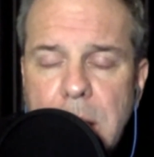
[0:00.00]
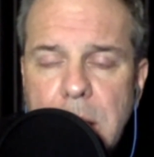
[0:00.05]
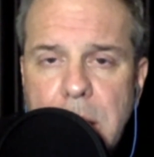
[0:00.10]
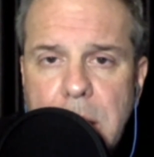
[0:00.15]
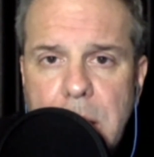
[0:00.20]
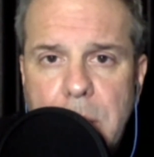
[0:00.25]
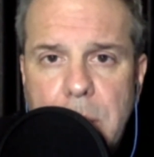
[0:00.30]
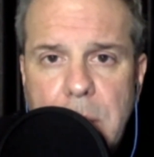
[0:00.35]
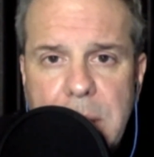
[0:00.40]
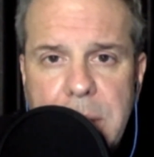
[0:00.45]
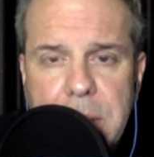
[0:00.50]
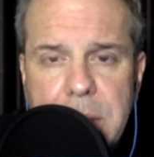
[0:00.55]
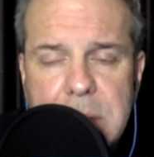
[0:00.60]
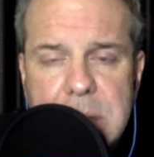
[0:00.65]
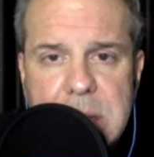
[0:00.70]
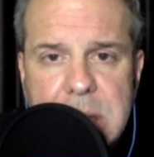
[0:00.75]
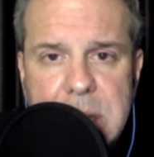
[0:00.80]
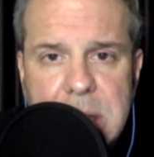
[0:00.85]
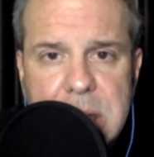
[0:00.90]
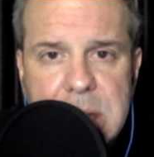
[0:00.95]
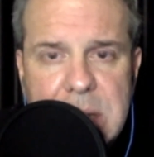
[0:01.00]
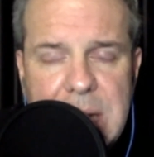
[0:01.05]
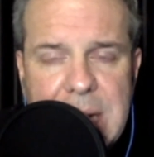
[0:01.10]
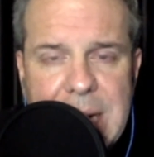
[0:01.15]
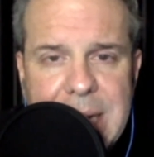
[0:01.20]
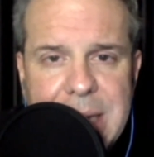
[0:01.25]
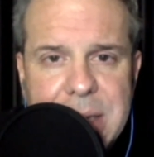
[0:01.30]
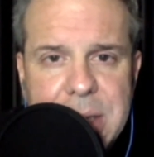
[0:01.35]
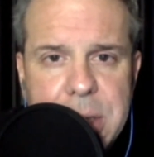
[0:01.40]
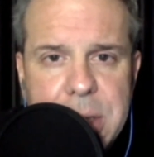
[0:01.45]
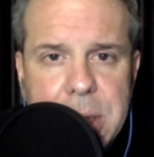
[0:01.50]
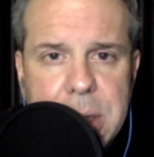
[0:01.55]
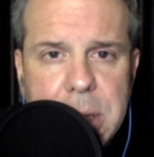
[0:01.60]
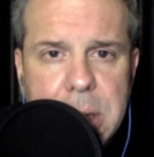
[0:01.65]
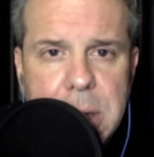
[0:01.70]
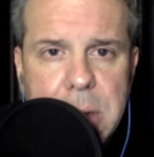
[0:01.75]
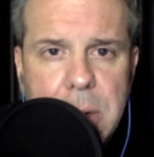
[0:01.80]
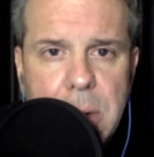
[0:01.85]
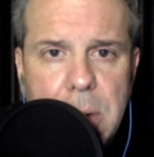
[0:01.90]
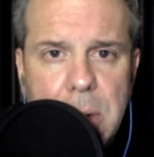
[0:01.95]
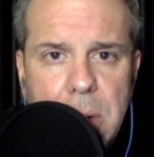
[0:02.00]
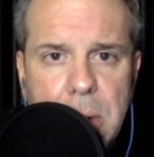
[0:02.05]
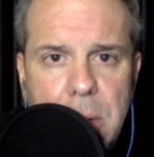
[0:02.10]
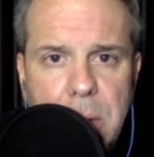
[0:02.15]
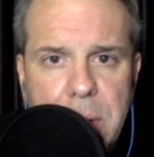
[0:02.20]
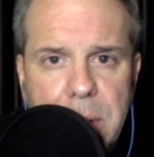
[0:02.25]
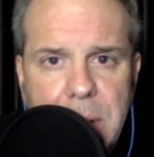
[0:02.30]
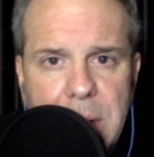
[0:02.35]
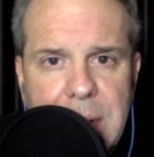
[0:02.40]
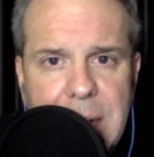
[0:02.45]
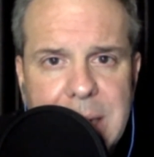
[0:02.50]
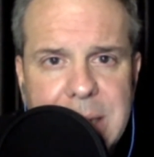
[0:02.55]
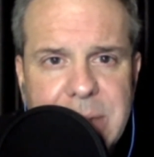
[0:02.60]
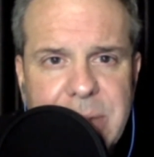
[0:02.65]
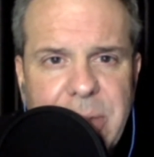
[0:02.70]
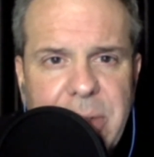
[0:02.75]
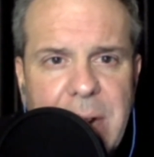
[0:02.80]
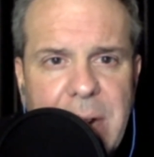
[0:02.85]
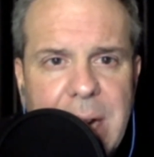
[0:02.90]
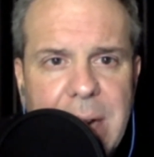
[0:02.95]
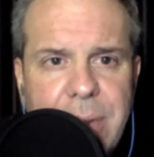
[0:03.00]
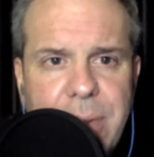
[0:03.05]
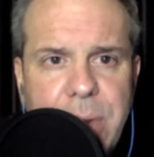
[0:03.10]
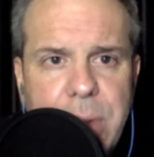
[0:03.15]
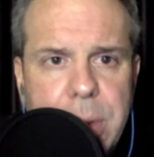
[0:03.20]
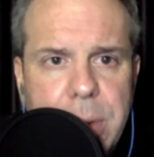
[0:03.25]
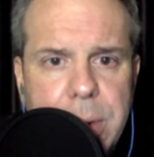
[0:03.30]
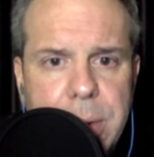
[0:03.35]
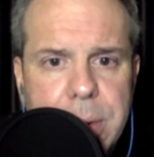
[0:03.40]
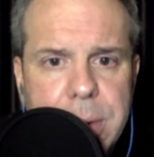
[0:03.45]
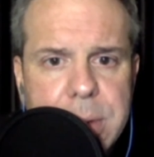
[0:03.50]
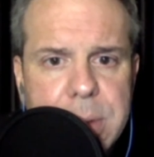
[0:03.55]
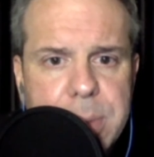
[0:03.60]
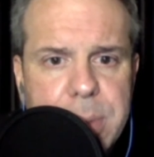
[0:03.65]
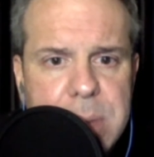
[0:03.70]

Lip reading: whether it's this last year or the last 5 years,